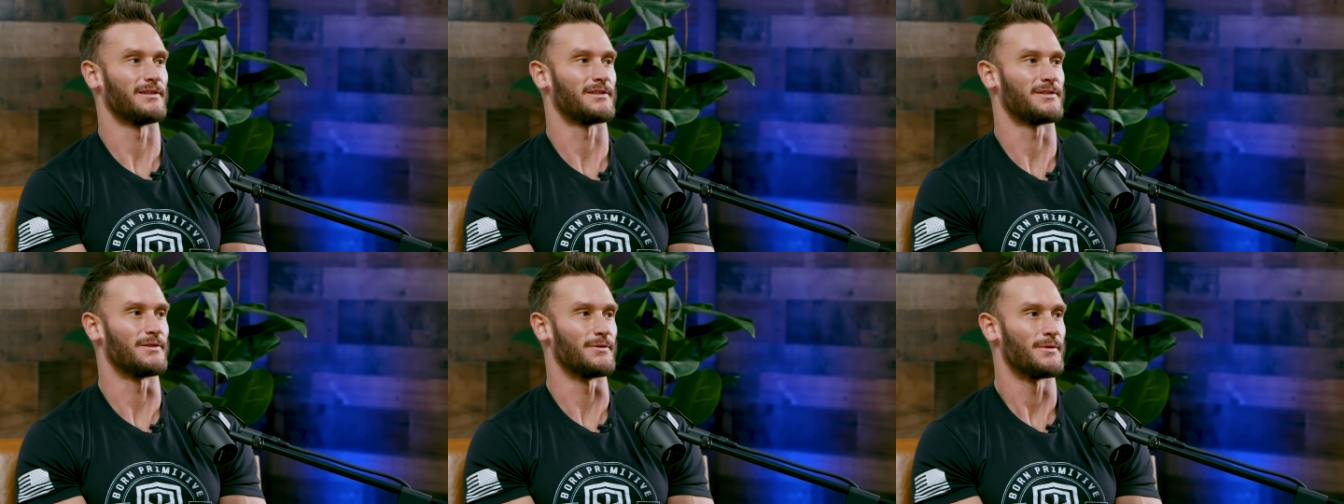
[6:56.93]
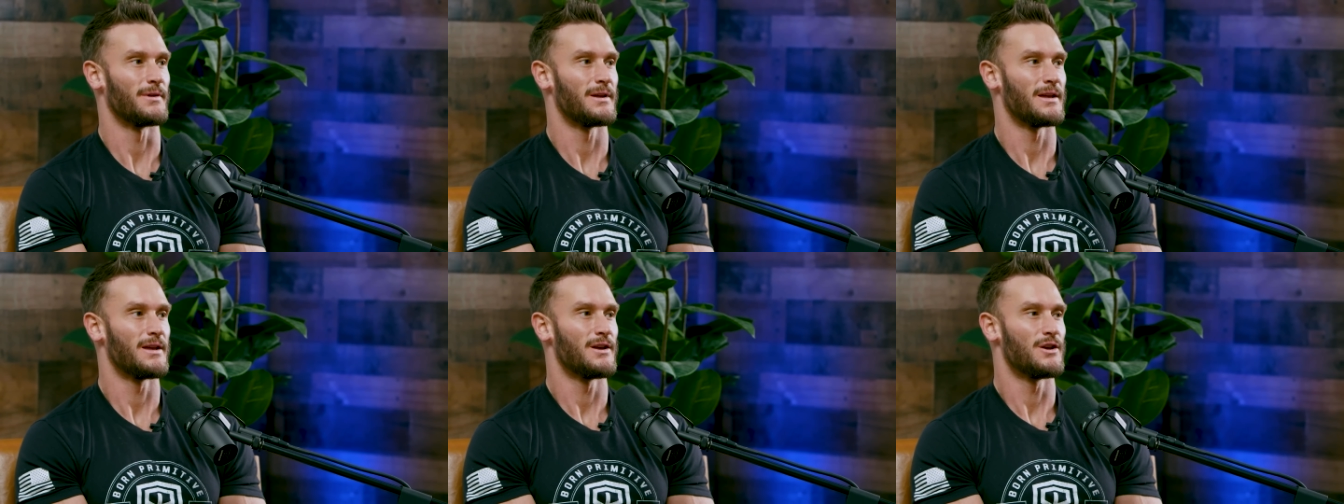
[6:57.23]
So,
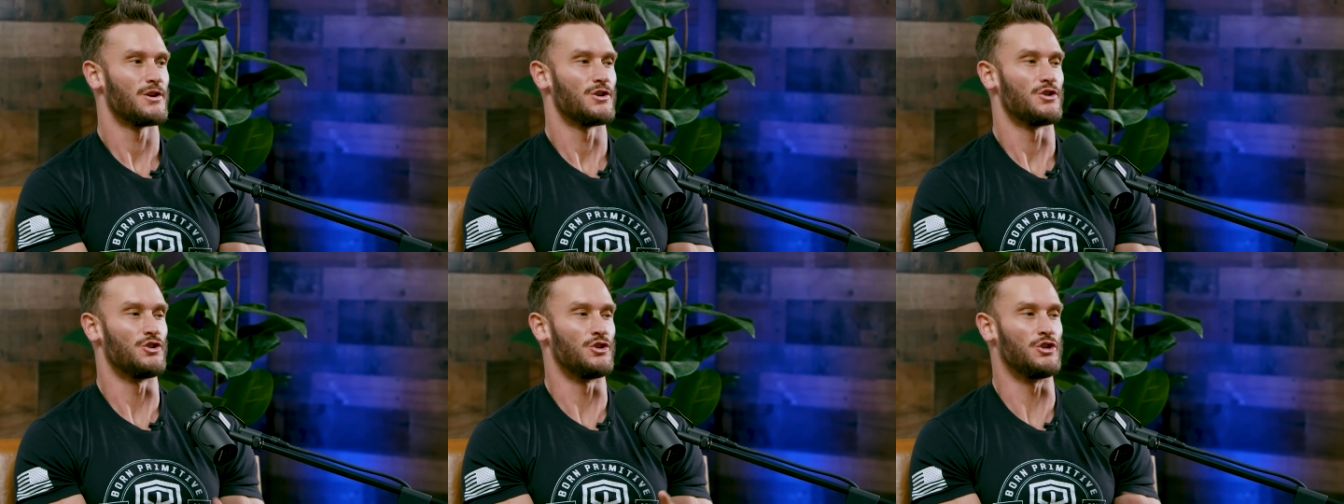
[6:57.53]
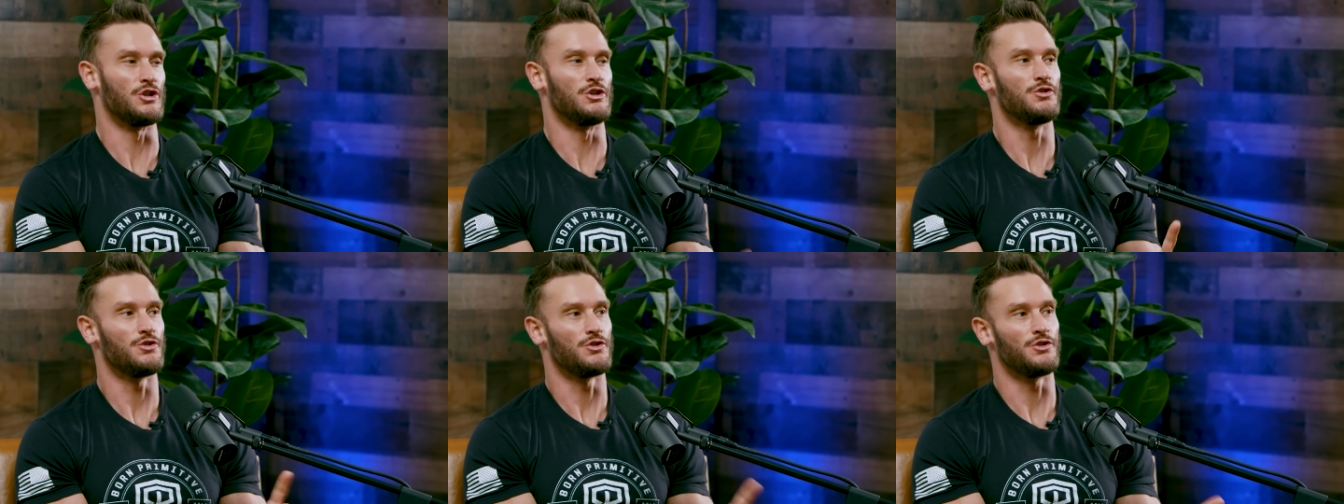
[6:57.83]

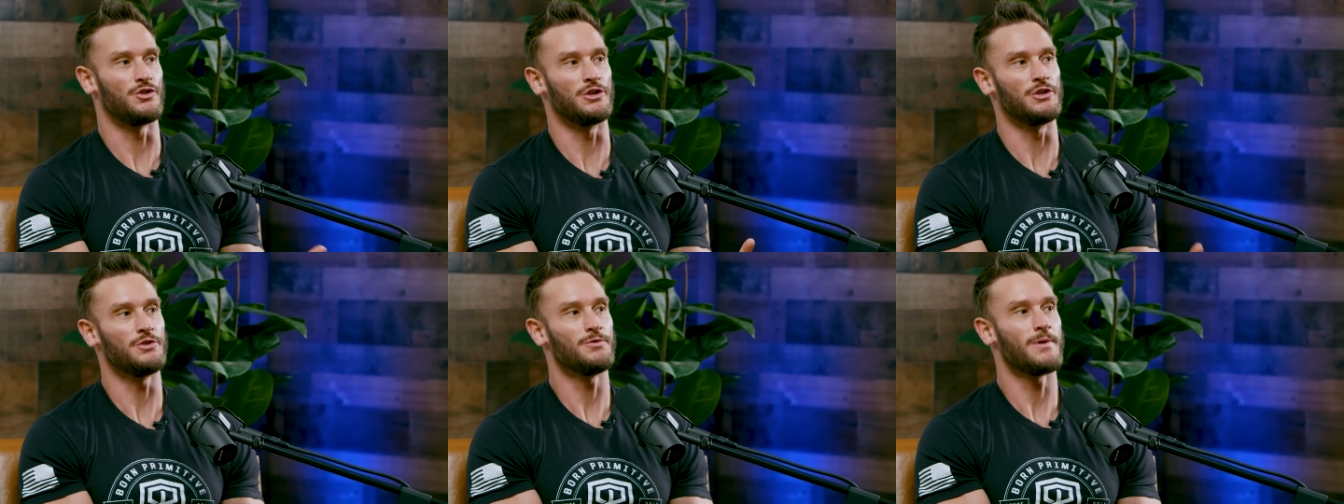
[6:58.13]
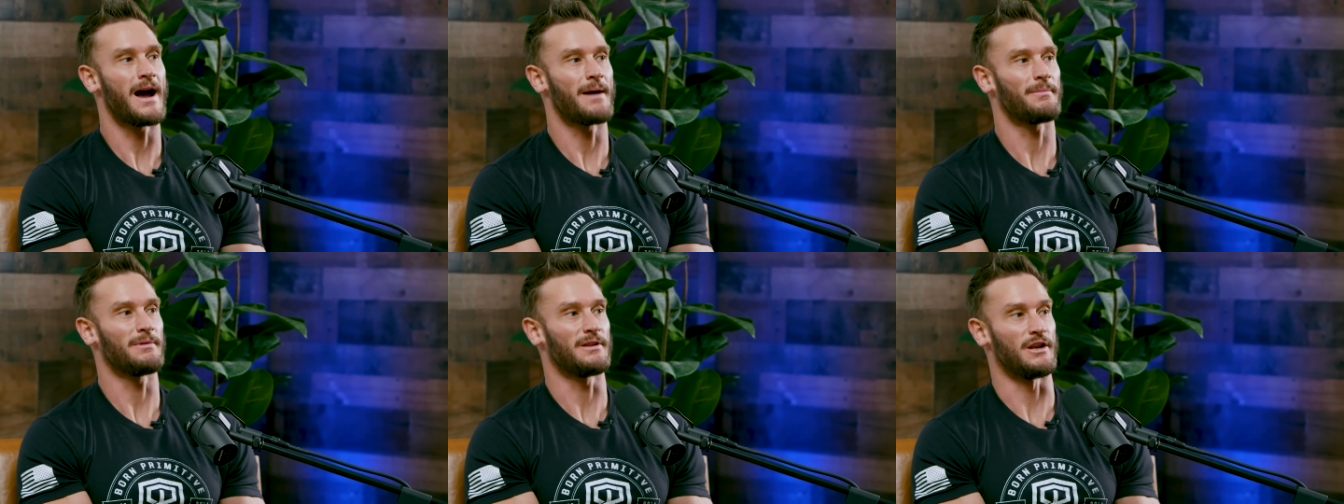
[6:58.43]
do you, do you
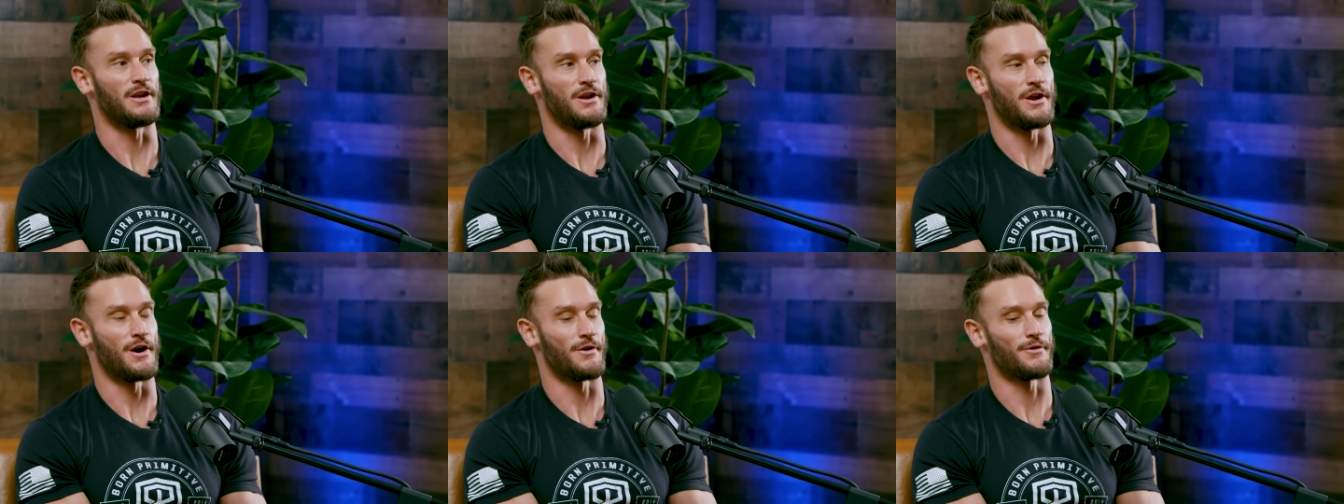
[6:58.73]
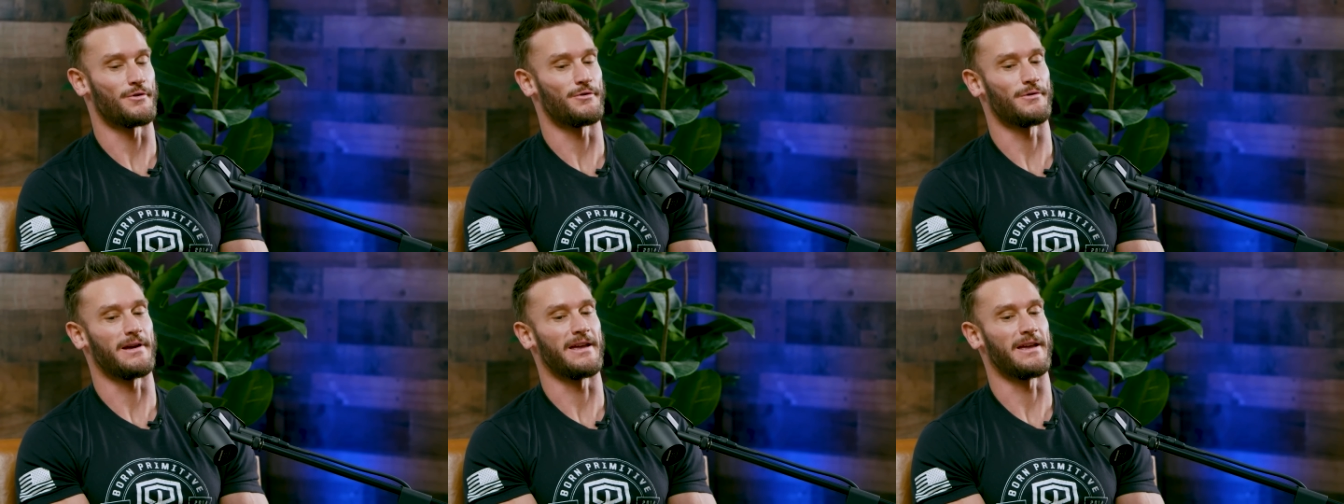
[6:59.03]
happen to know